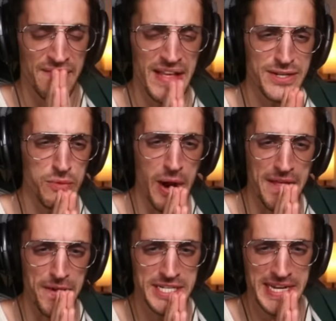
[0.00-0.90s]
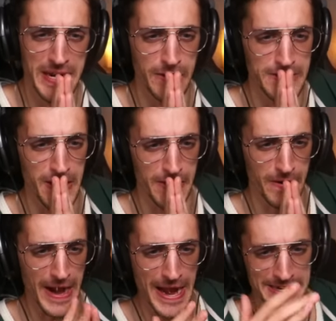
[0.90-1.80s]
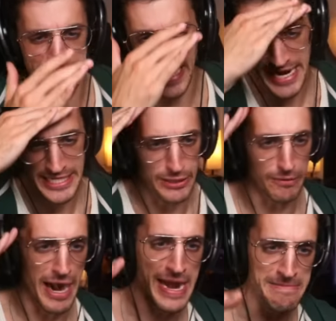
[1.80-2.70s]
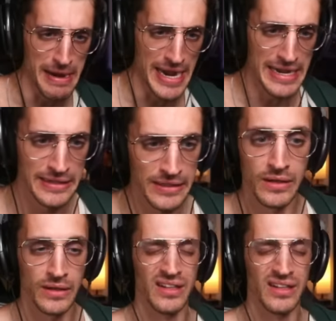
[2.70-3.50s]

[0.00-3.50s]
And that's why there's Skittles on the ground. Taste the rainbow.